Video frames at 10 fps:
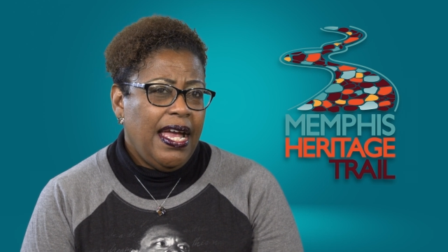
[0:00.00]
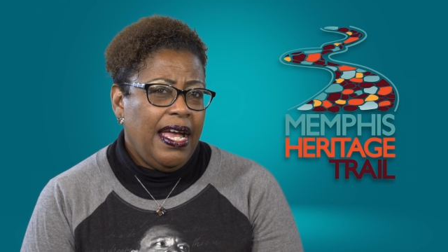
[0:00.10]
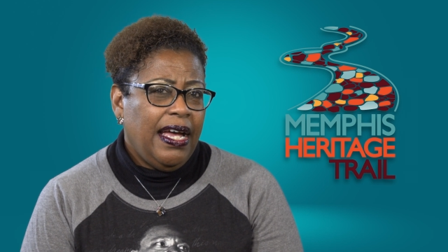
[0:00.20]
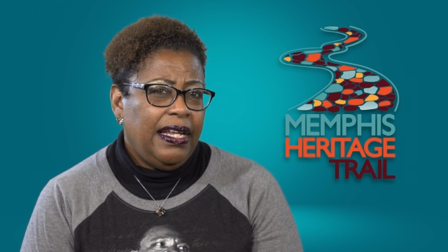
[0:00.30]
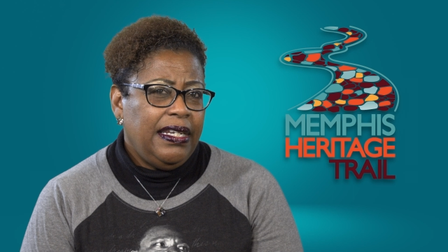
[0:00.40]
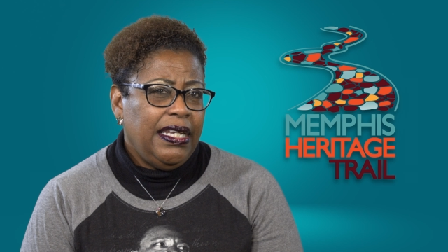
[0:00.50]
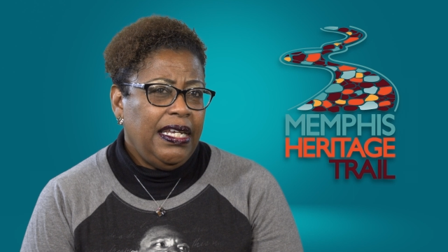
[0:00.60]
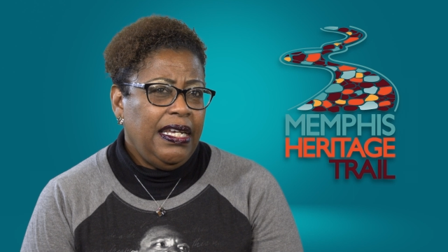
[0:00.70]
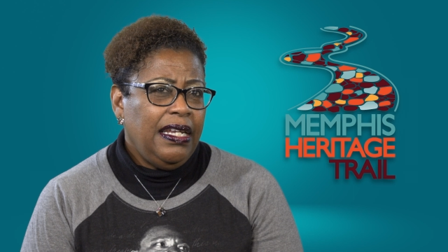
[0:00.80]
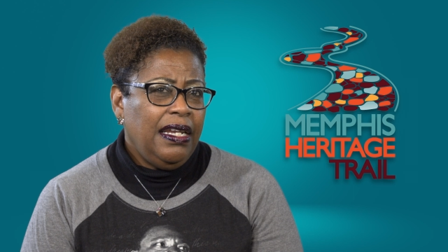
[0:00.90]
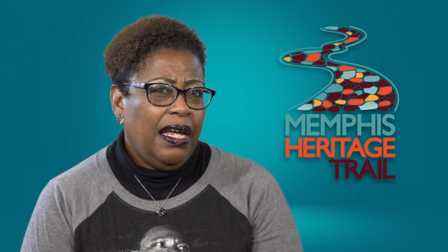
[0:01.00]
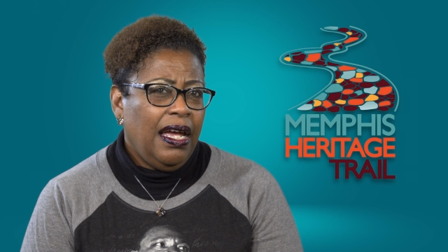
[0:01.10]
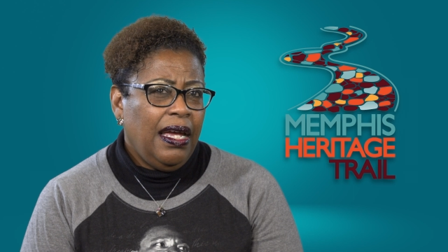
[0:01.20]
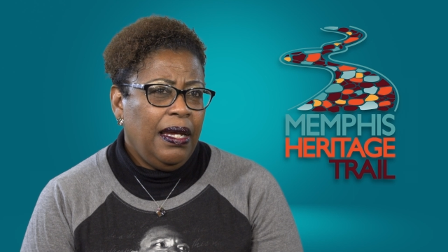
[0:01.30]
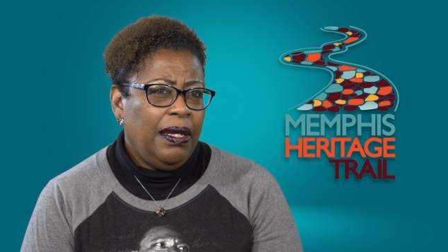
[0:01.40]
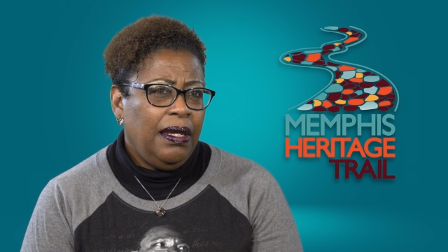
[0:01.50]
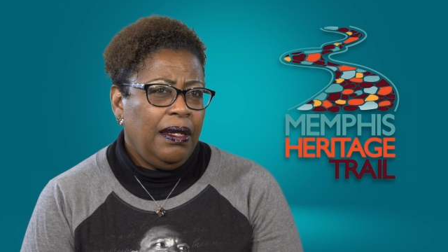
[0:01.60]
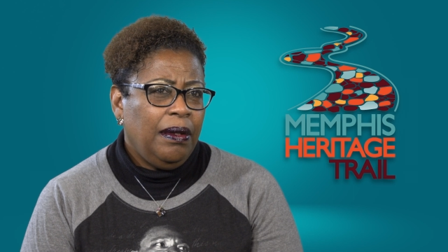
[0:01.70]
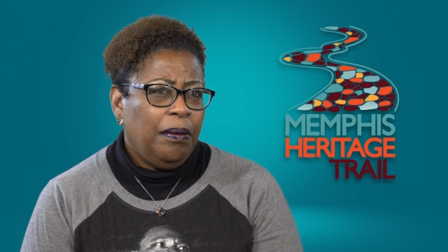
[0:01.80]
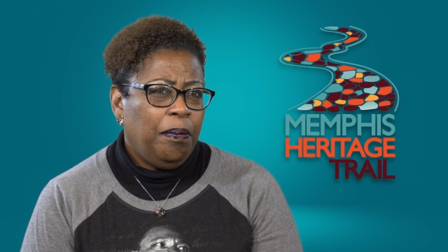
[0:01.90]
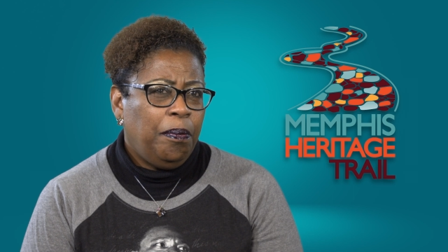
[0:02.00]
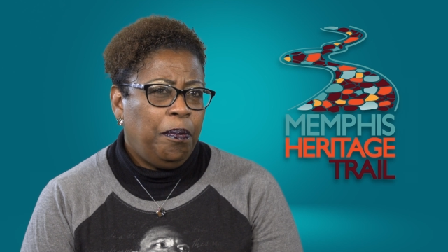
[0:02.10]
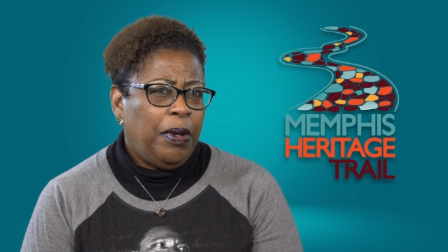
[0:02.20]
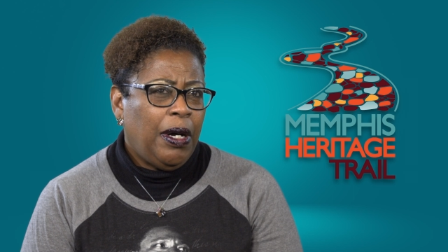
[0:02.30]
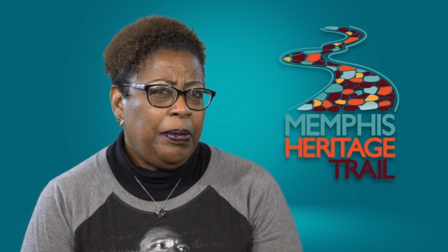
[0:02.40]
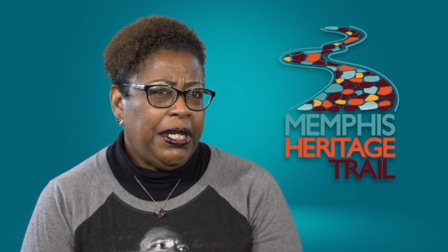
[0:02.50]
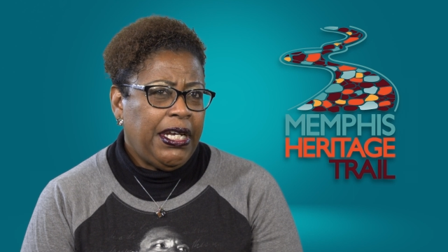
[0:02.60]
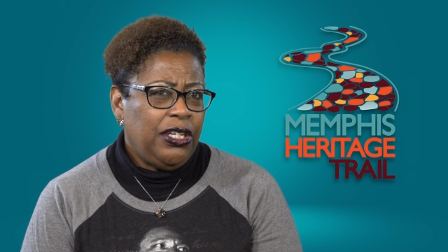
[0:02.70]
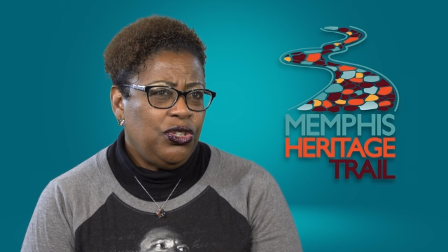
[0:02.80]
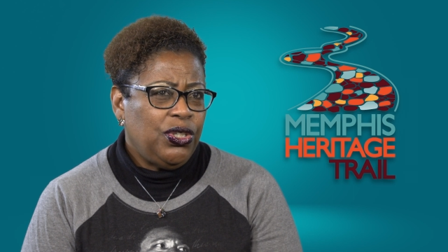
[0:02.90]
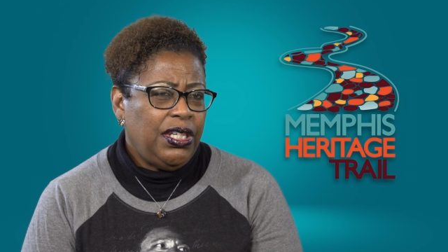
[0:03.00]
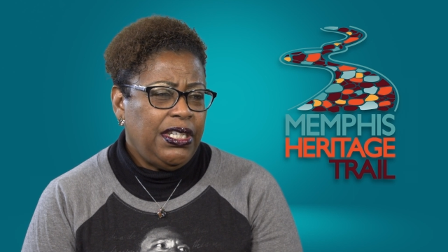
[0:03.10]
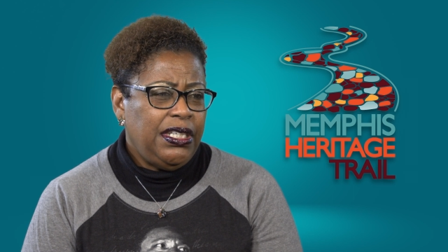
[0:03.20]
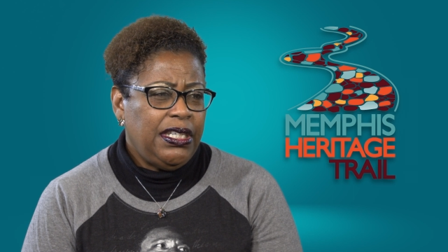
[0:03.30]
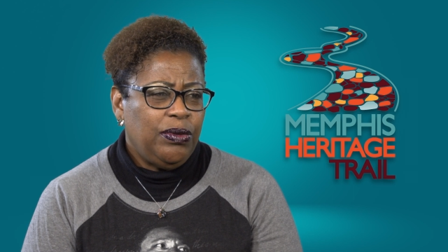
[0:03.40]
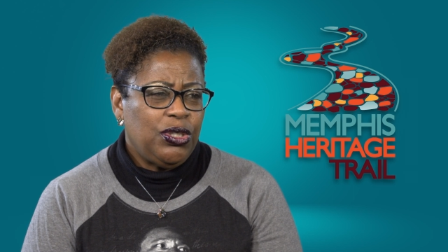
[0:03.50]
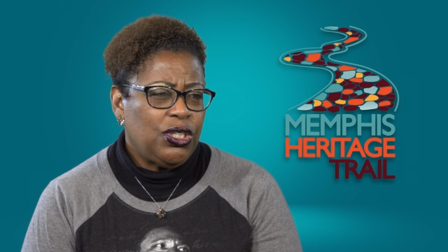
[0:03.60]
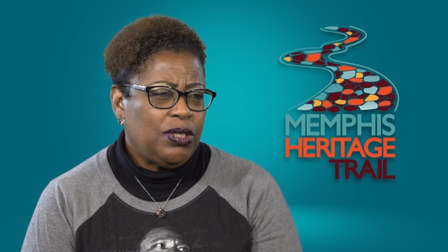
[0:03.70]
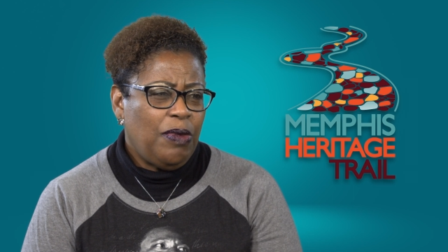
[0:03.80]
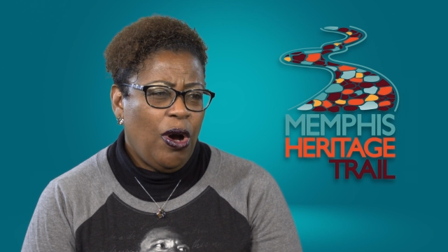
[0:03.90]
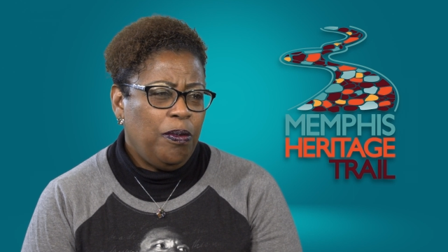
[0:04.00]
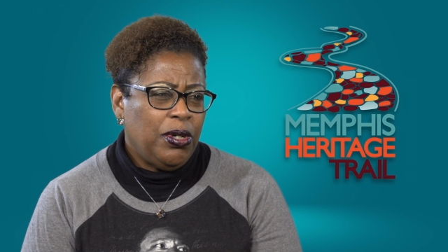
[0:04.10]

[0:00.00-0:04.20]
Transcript: And in a publication that he did, it was a small